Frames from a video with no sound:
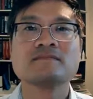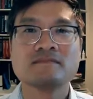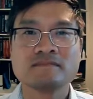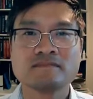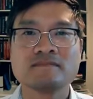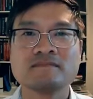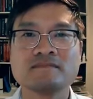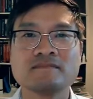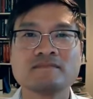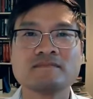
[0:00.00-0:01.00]

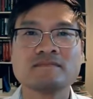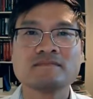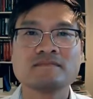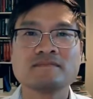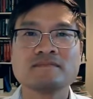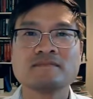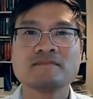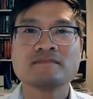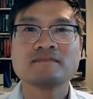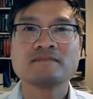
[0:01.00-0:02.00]

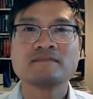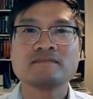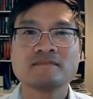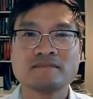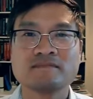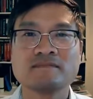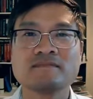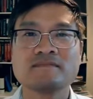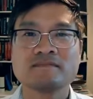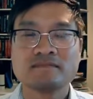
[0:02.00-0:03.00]

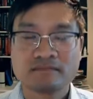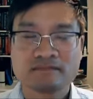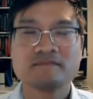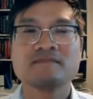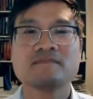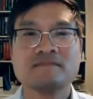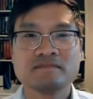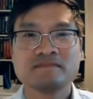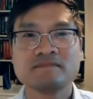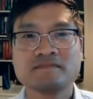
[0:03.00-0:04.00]

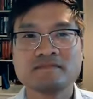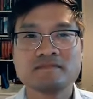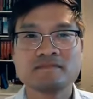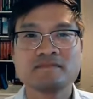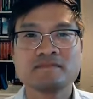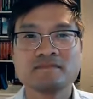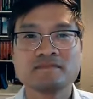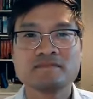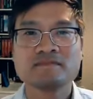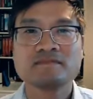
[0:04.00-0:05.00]

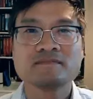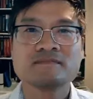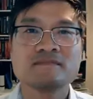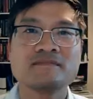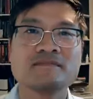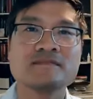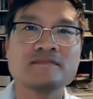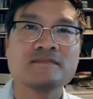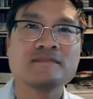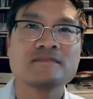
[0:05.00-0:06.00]

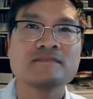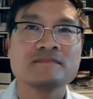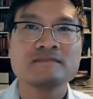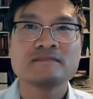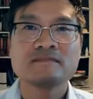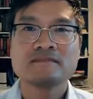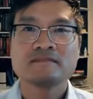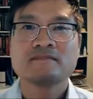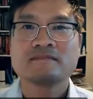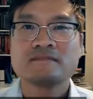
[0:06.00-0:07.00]

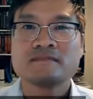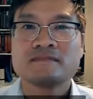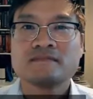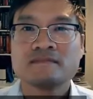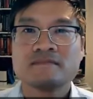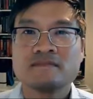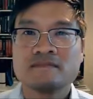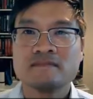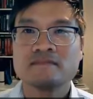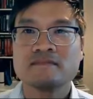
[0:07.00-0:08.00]
(silent)